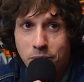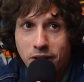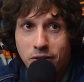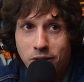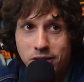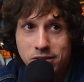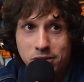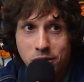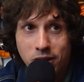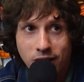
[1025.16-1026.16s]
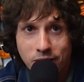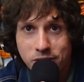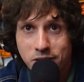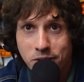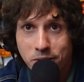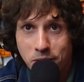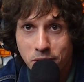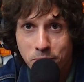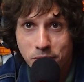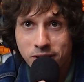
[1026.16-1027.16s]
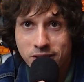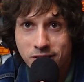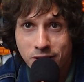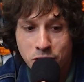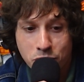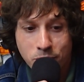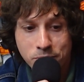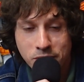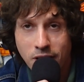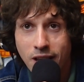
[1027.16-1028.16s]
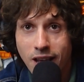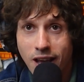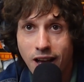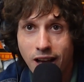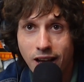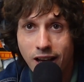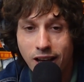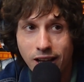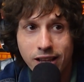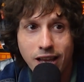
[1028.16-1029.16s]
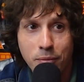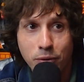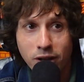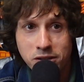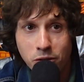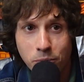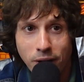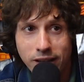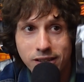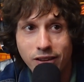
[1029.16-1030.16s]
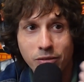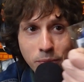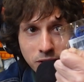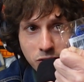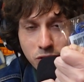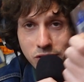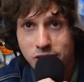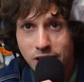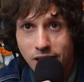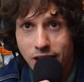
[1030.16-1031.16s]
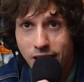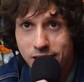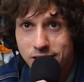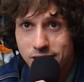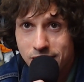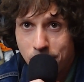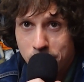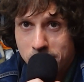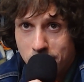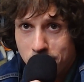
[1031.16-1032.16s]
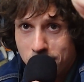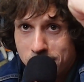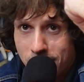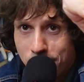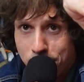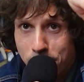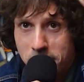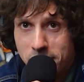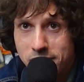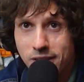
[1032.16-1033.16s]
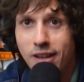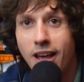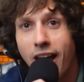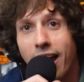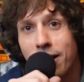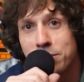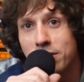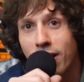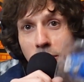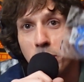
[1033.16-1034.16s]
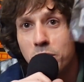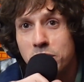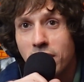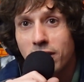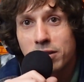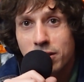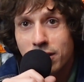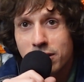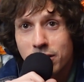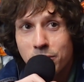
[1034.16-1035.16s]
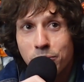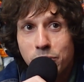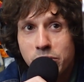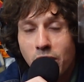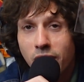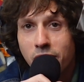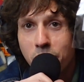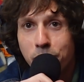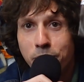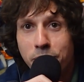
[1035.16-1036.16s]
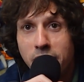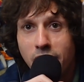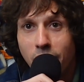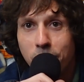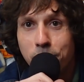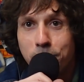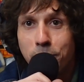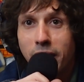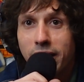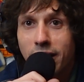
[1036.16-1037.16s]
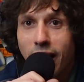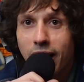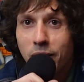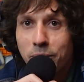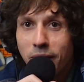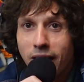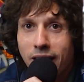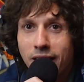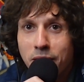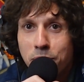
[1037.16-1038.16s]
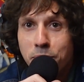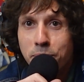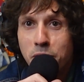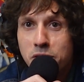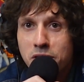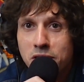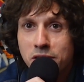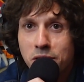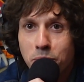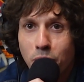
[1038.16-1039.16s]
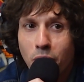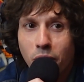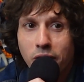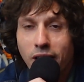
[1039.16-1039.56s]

to be yours soon enough, so you can put this on your drums. Yeah, brought to you by Dave & Buster's Sticky Hands this episode. So please, and I'm sorry, moon gels to talk. But I don't. Musicians are broke.